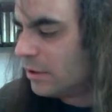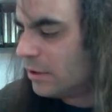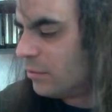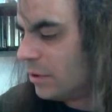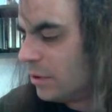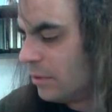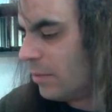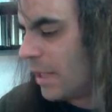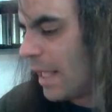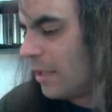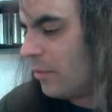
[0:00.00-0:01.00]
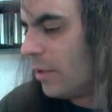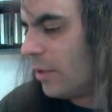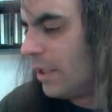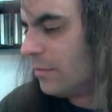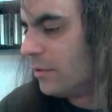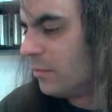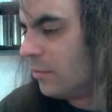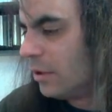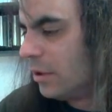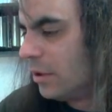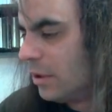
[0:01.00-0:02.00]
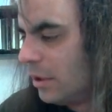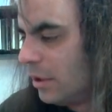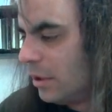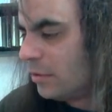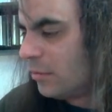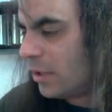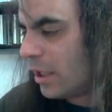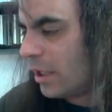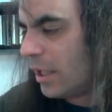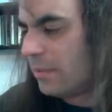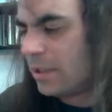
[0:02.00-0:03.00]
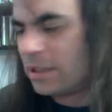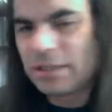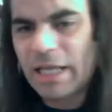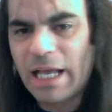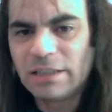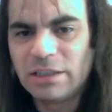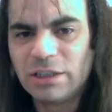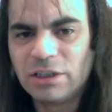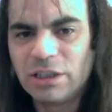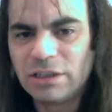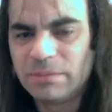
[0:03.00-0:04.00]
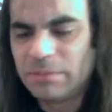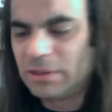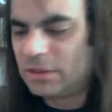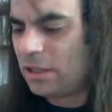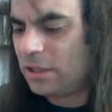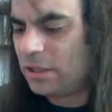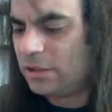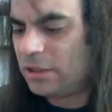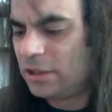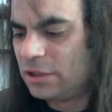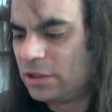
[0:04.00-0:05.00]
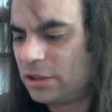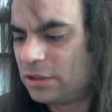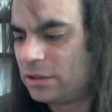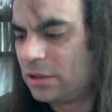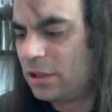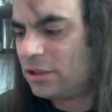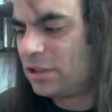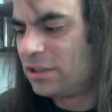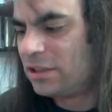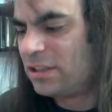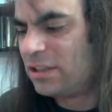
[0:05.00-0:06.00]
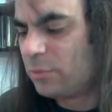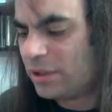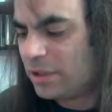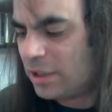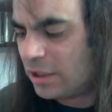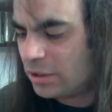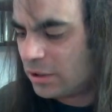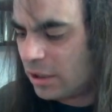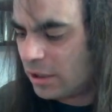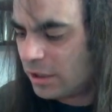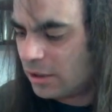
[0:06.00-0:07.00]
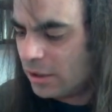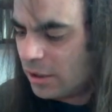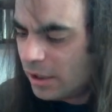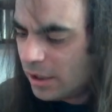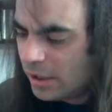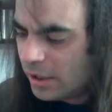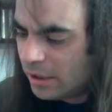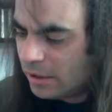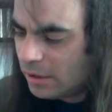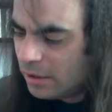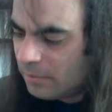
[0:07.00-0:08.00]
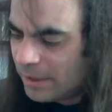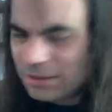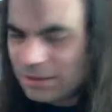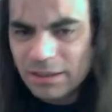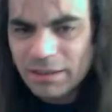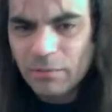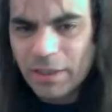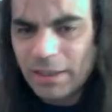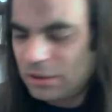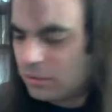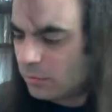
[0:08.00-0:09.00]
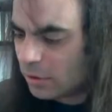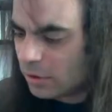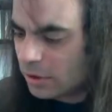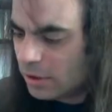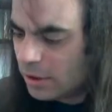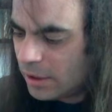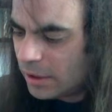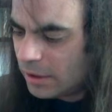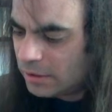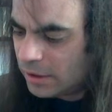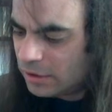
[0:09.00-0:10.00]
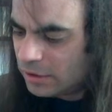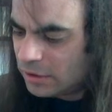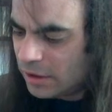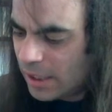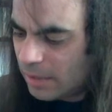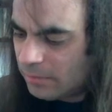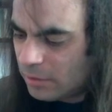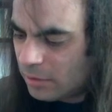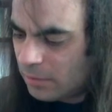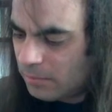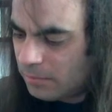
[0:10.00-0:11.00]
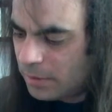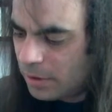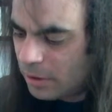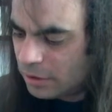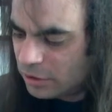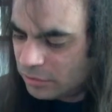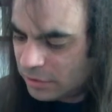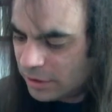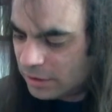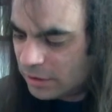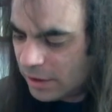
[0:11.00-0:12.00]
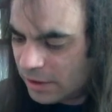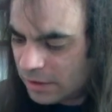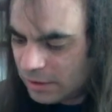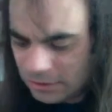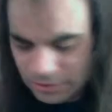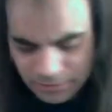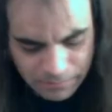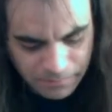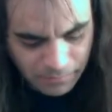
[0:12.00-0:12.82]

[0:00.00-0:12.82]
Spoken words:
This one's a Planet Waves one. This one I like because it has an adjustment on it. You can adjust the spring tension on it. And basically the way these work is they just clamp up on the strings like this.